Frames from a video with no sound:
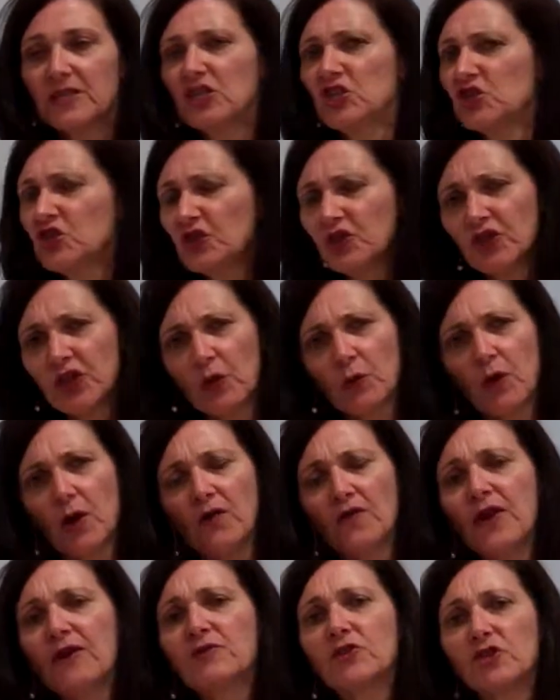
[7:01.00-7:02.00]
It shouldn't go
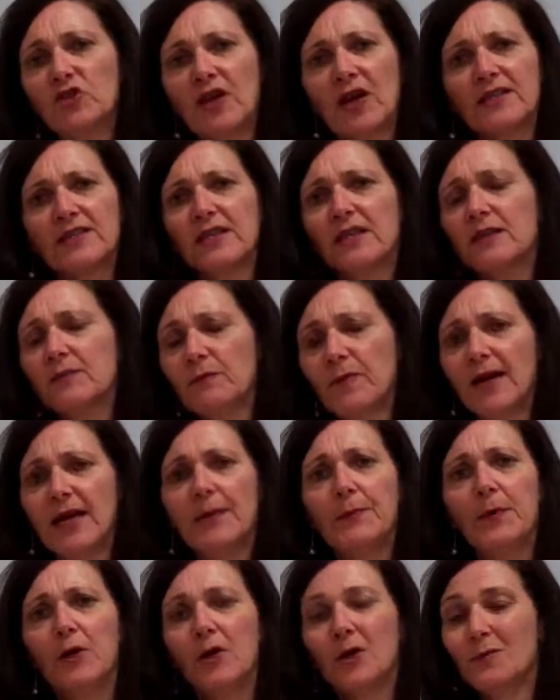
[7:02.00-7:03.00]
off. I've tried it in my
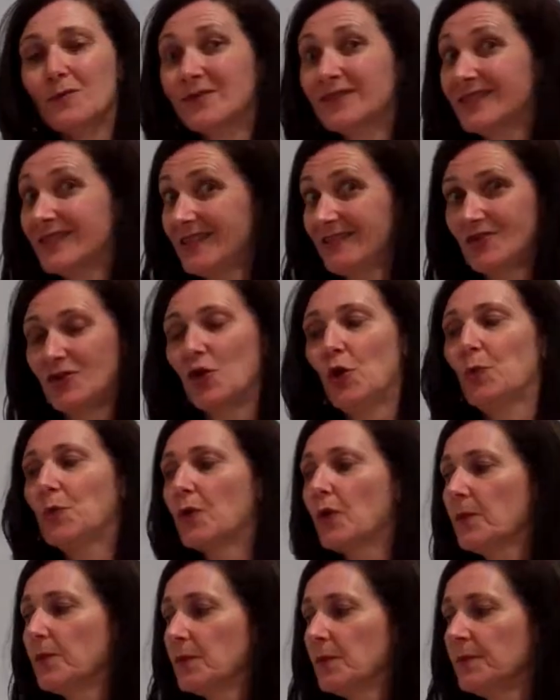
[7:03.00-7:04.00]
apartment, it's no
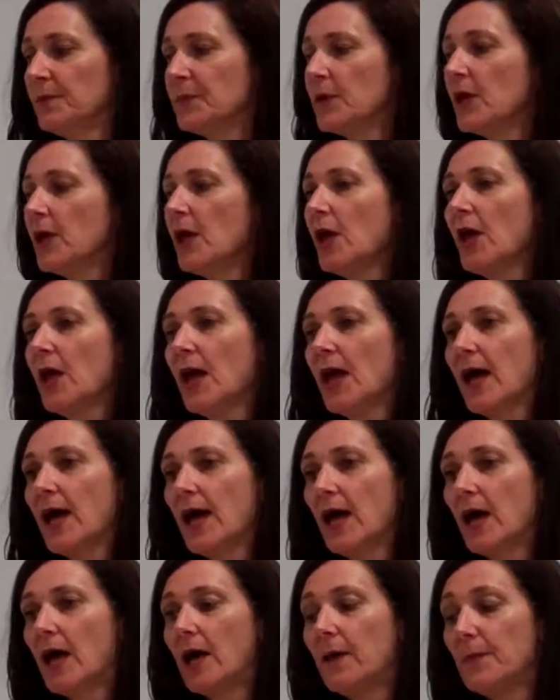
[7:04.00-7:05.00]
problem.
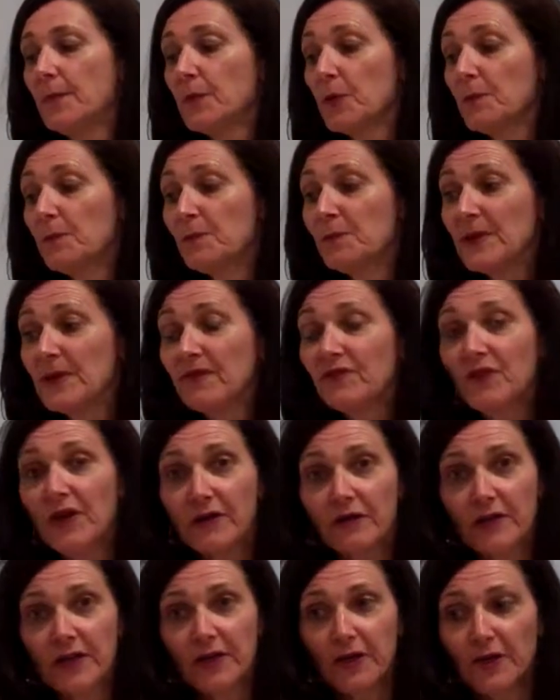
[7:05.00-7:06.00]
But be
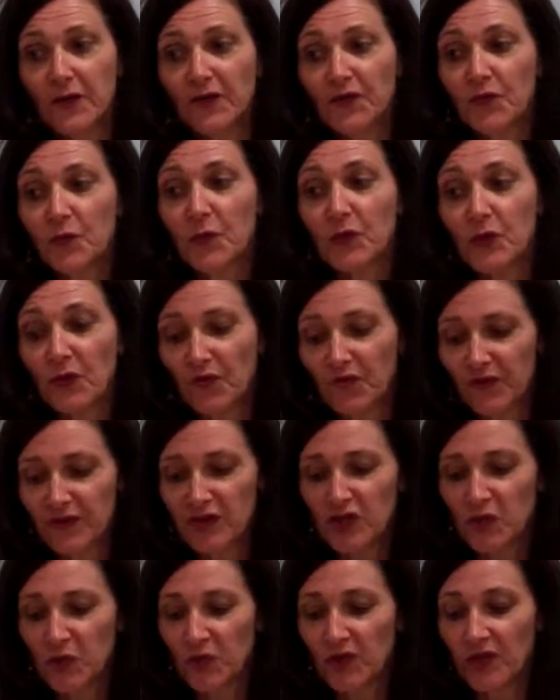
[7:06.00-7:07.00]
very careful when you
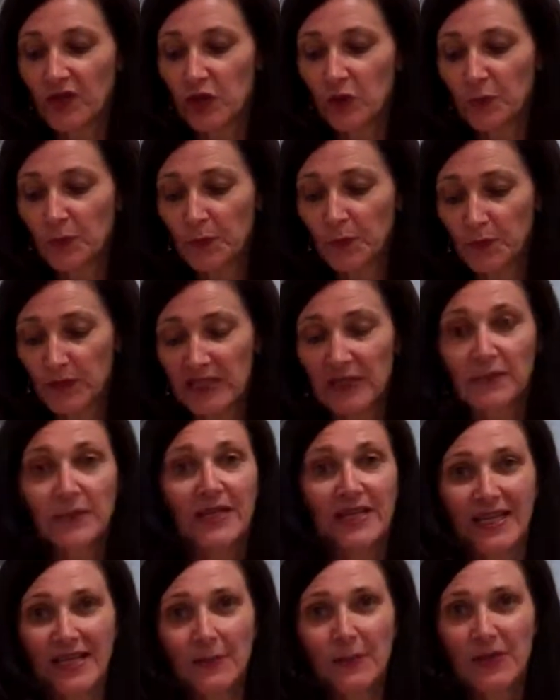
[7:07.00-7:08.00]
finish with it. You dip
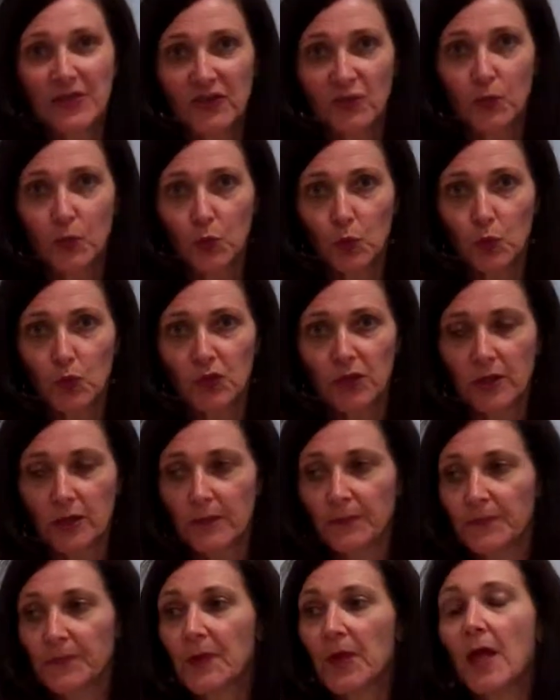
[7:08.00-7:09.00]
it in a bit of water.
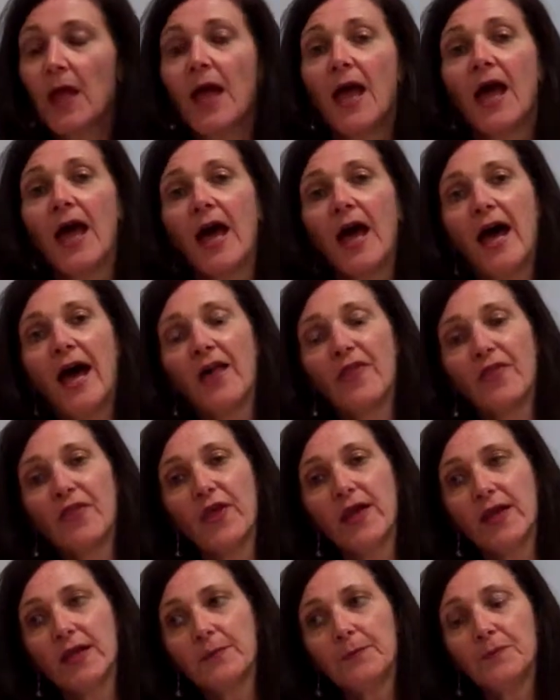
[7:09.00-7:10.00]
And
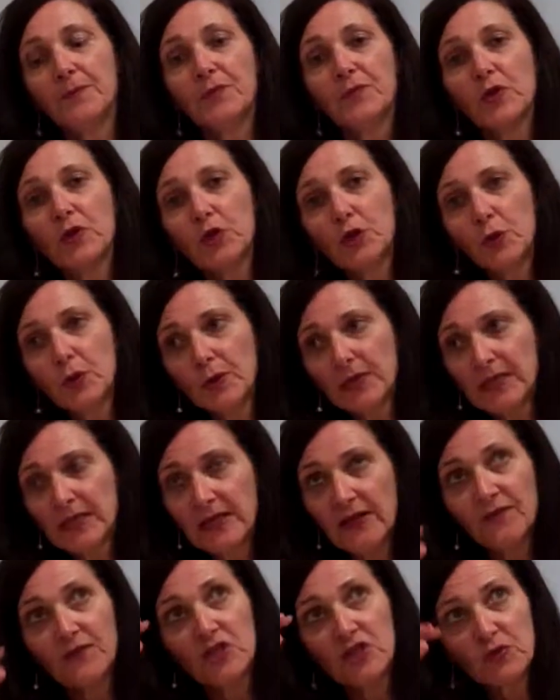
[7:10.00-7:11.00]
then you
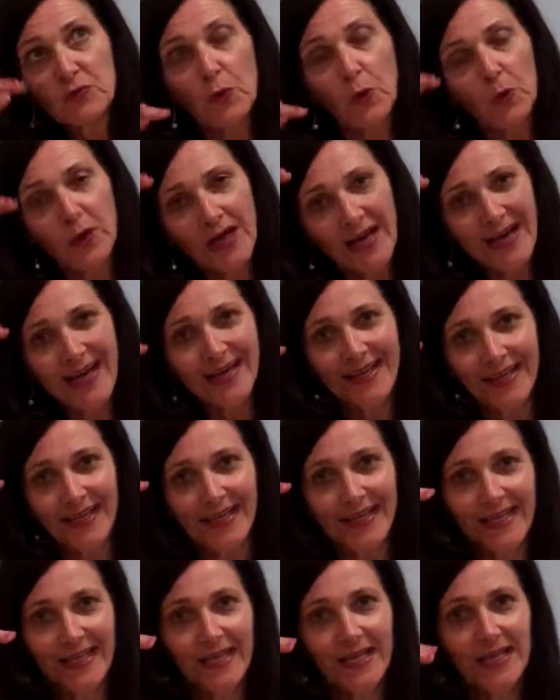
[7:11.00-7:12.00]
leave the smoke
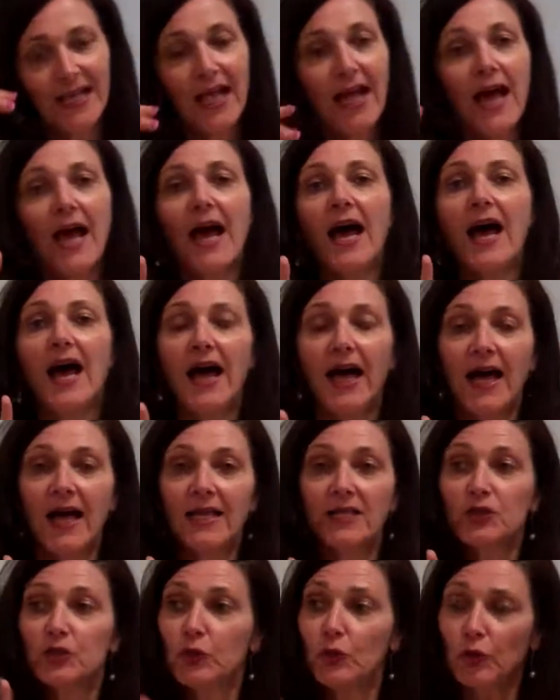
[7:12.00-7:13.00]
hanging
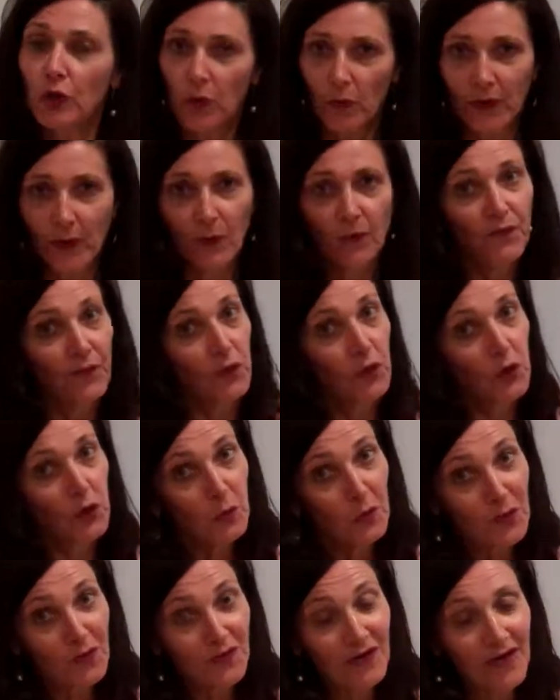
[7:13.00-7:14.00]
and you go out for a
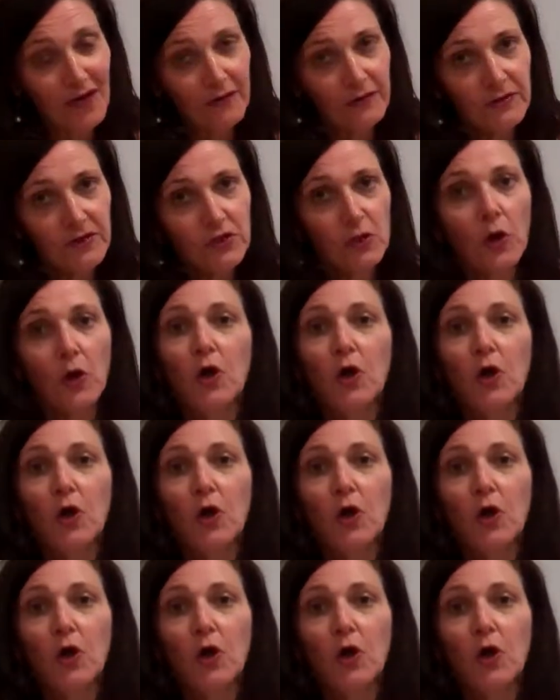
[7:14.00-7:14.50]
couple of hours.